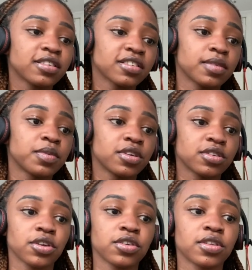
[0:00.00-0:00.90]
shall be
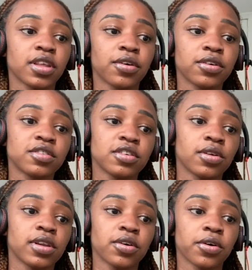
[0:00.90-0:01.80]
restored to their
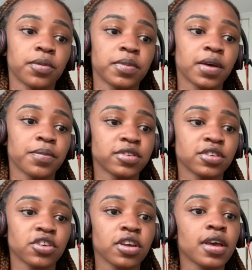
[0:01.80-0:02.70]
original economic
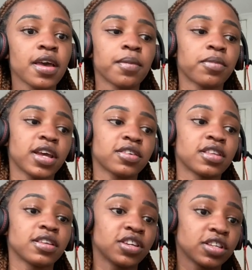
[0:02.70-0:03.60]
position prior to
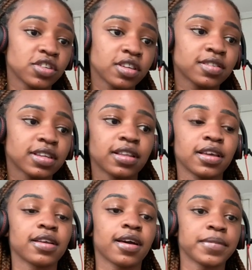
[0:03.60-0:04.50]
the changes in the
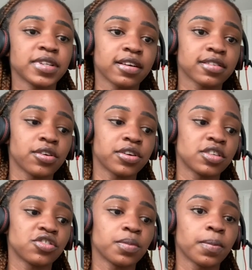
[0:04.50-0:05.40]
income tax law regime.